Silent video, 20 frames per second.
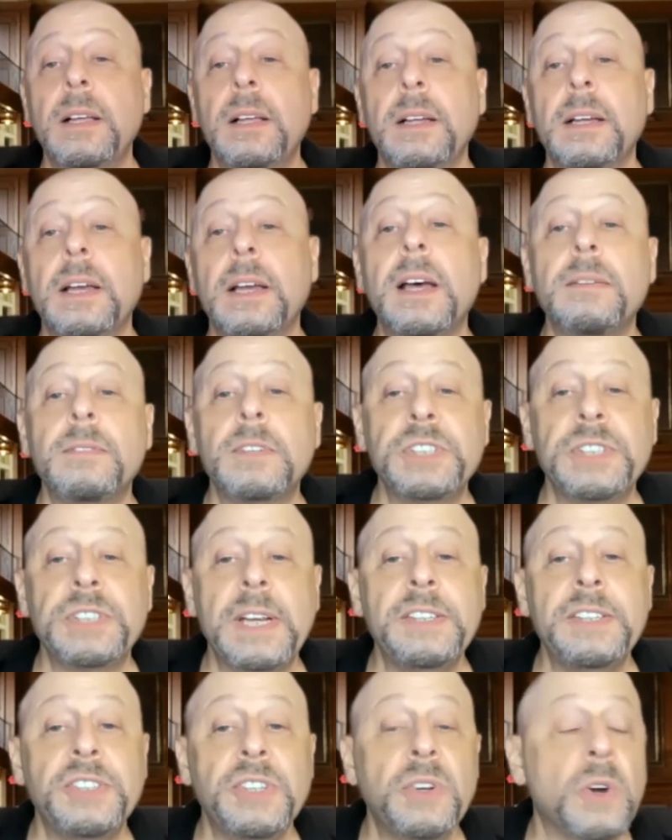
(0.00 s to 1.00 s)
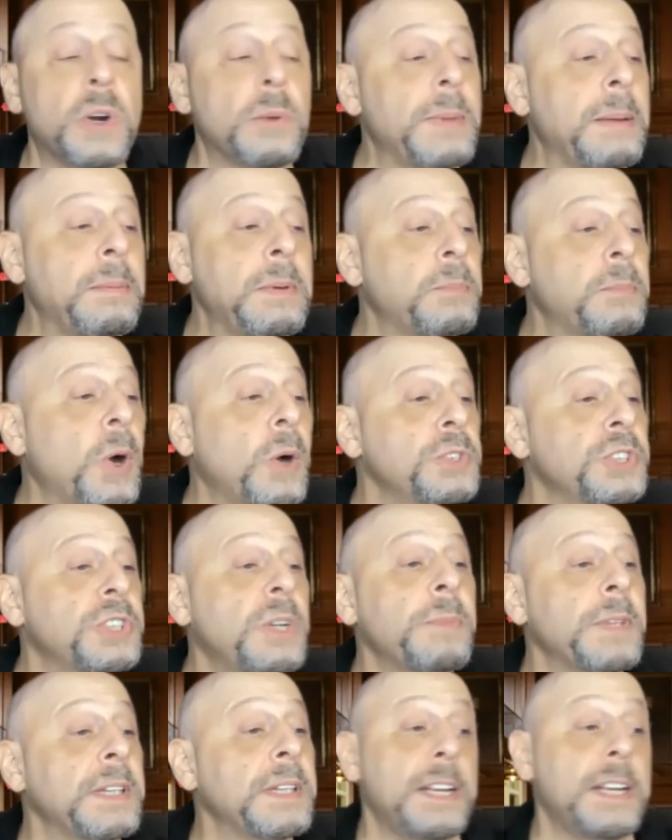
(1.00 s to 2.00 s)
conversation, or maybe post
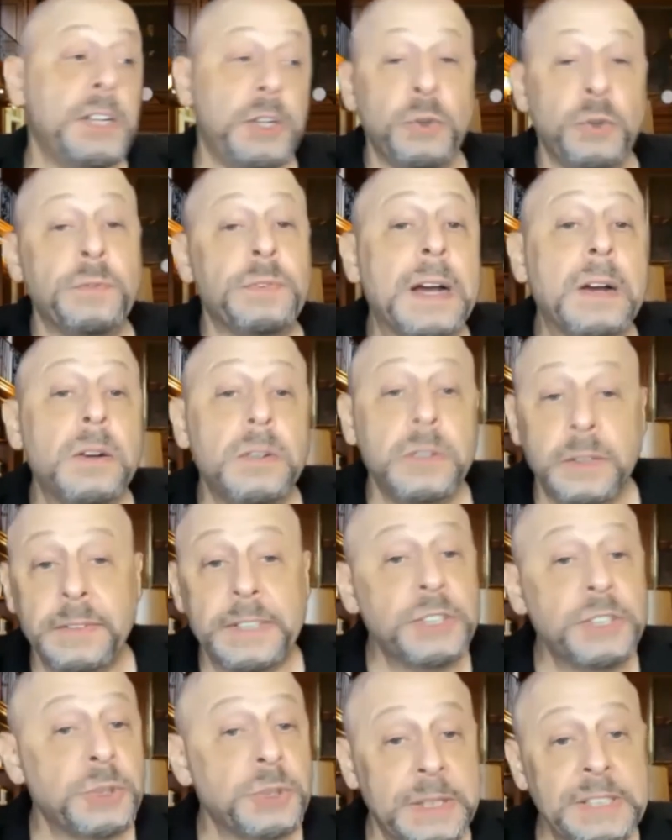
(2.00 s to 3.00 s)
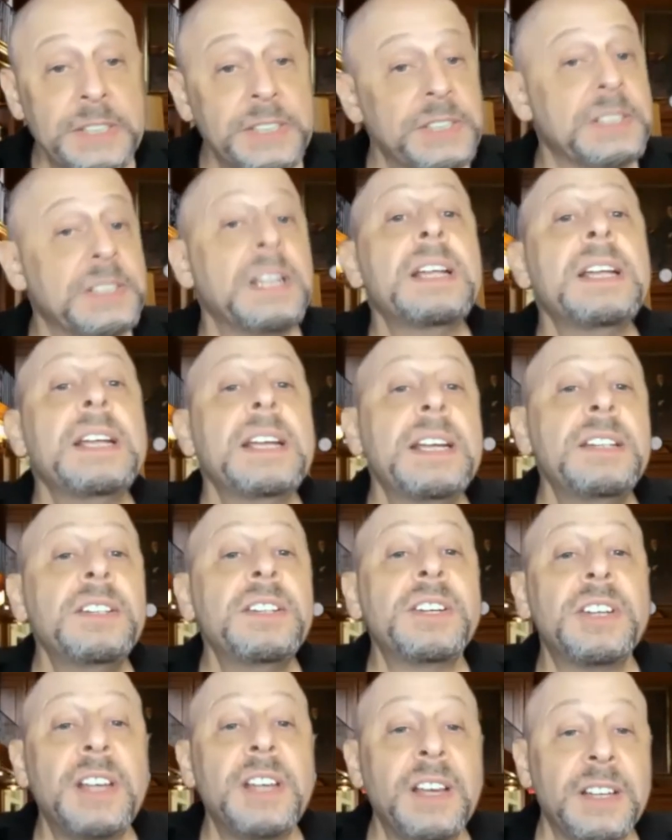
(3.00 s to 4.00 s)
something that you found of interest in
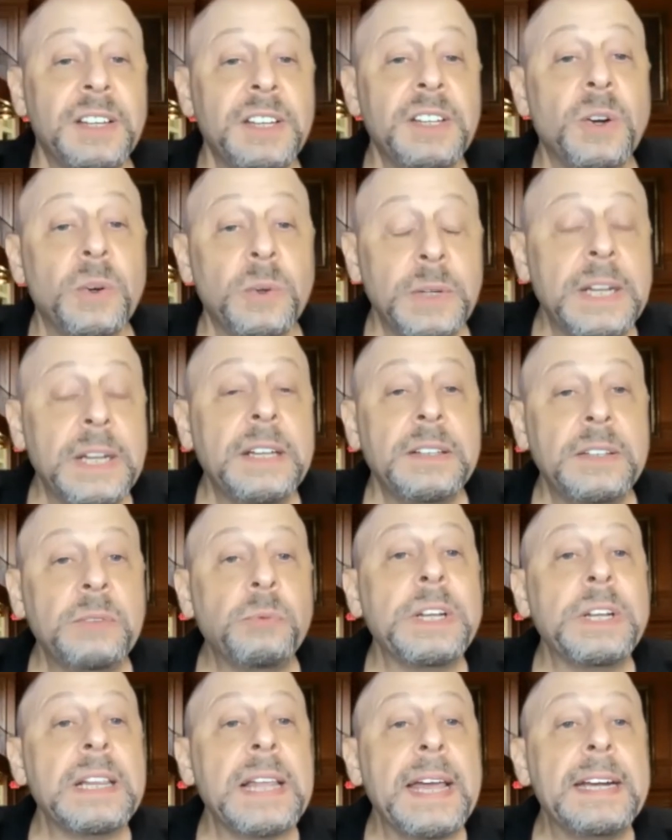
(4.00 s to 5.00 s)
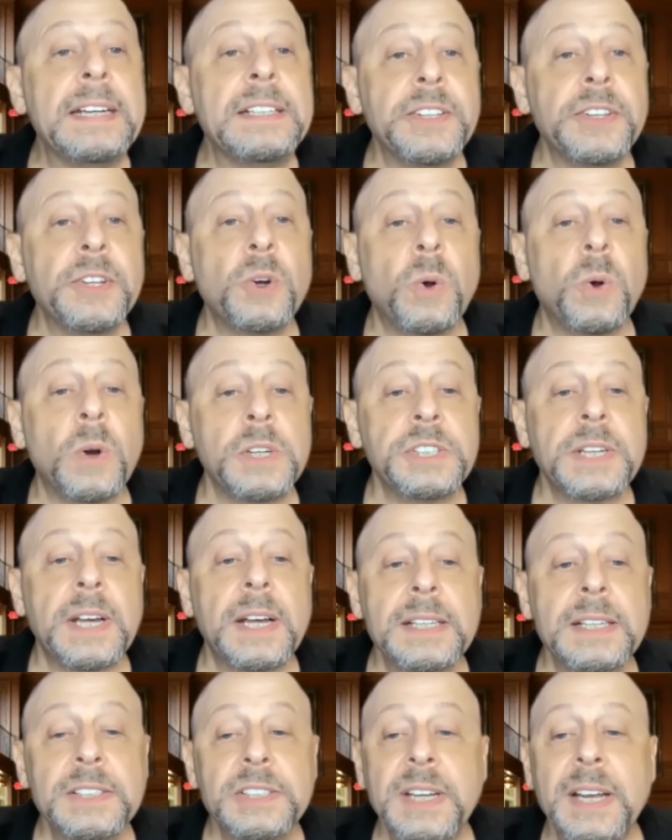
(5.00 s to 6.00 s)
the, you know, related to the course
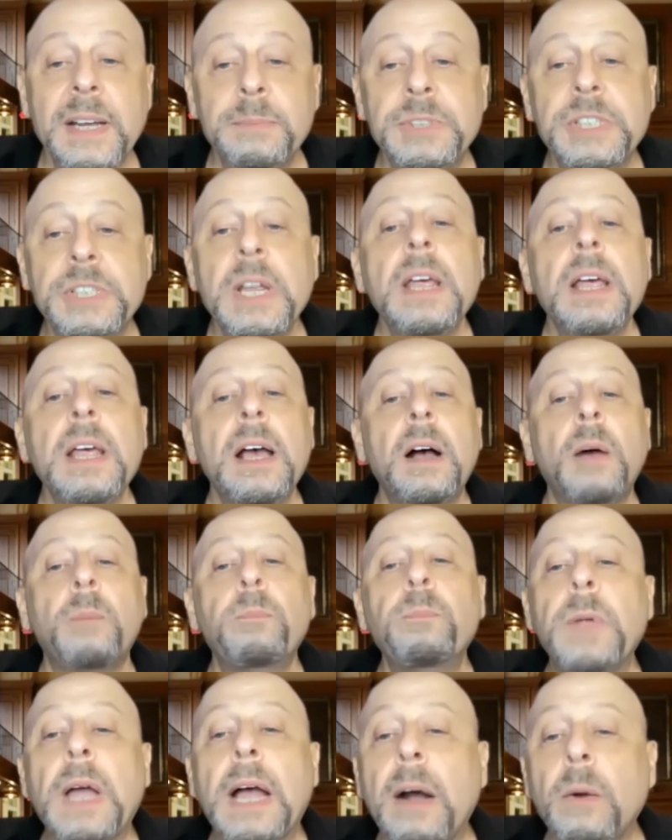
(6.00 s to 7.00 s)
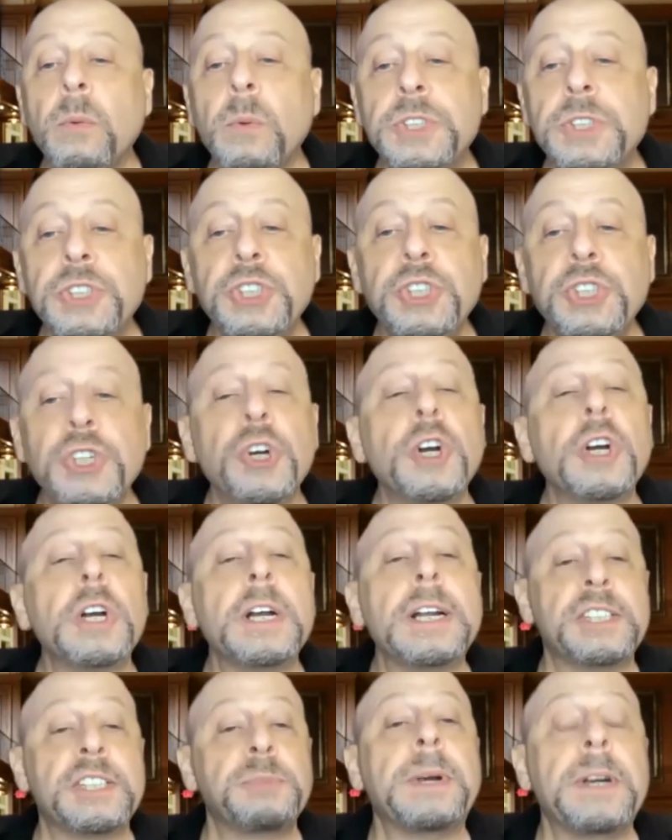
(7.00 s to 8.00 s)
concepts. How was your
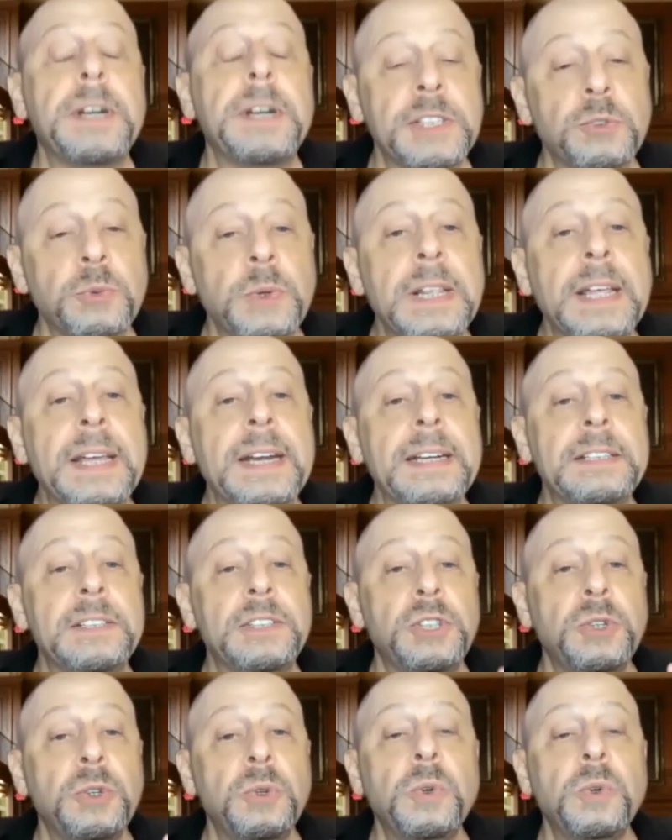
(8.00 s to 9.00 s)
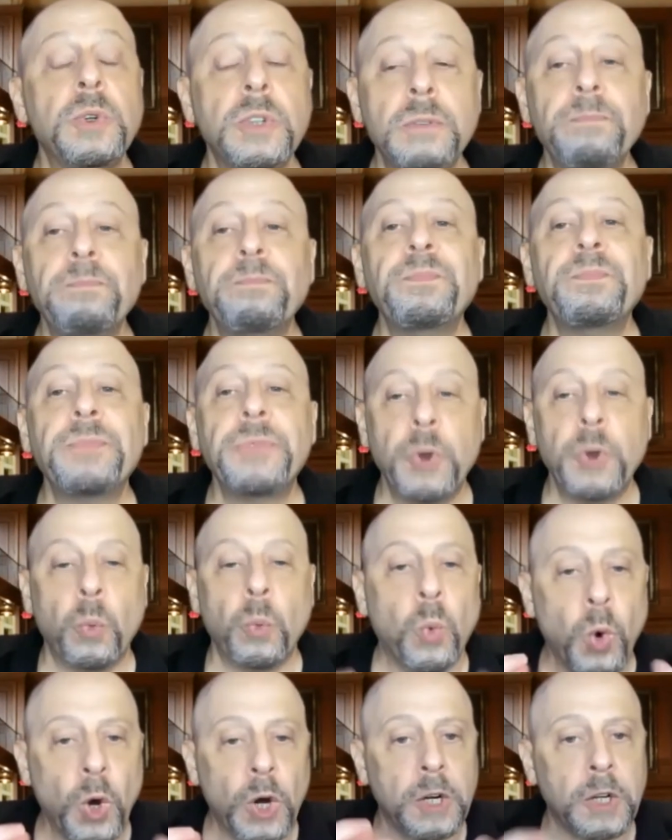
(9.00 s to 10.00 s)
experience related to the
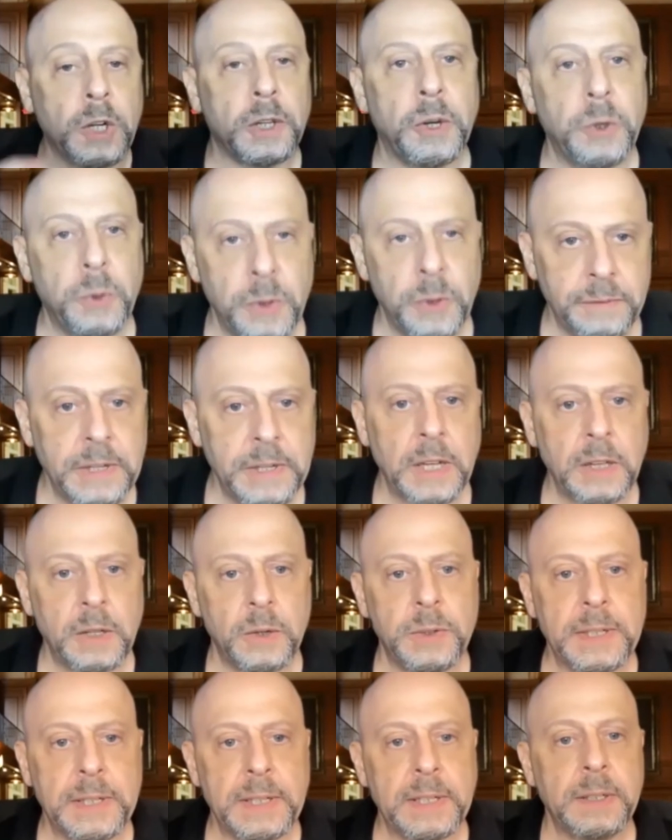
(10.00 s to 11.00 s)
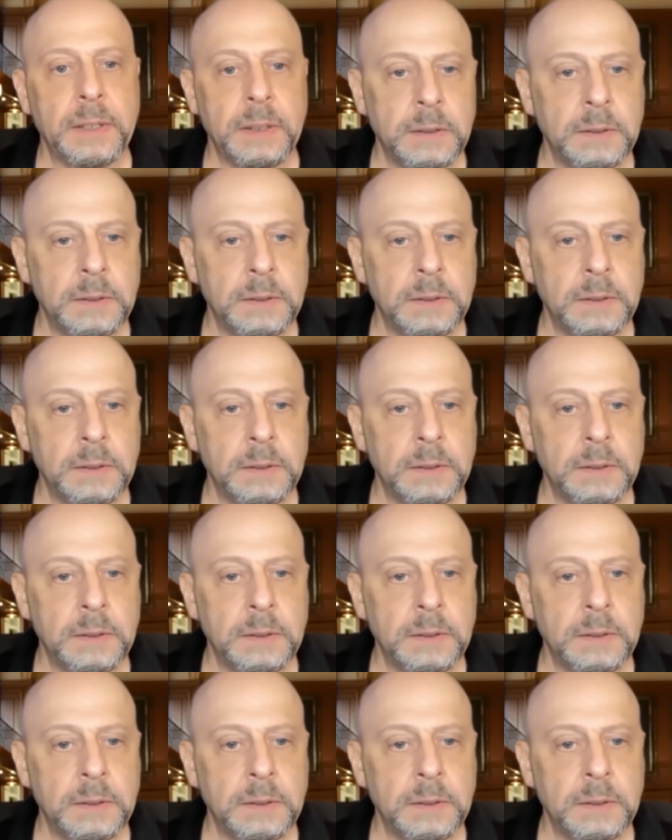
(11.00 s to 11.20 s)
workload of Yellowdig?